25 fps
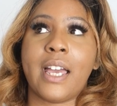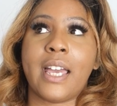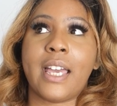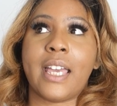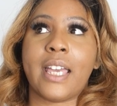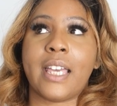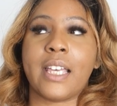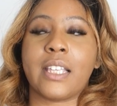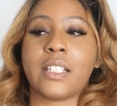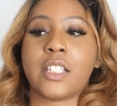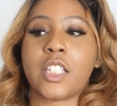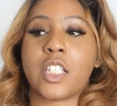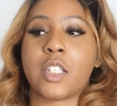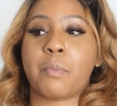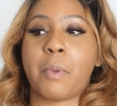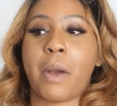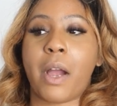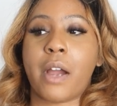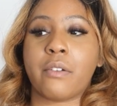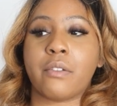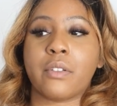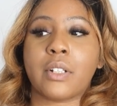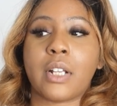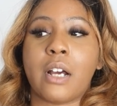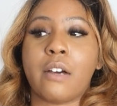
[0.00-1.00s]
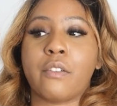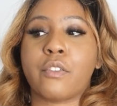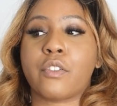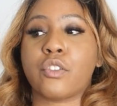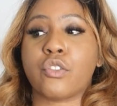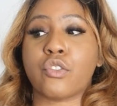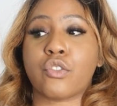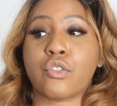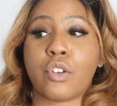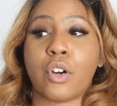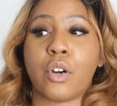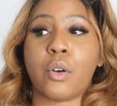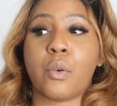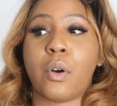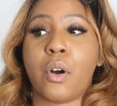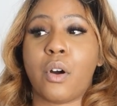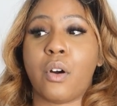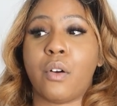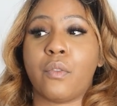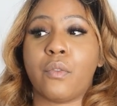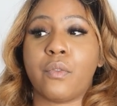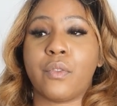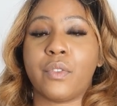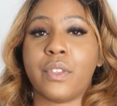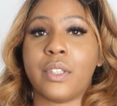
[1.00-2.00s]
it spiraled out of control
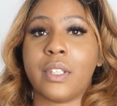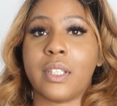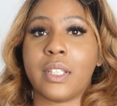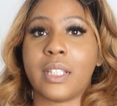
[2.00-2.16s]
of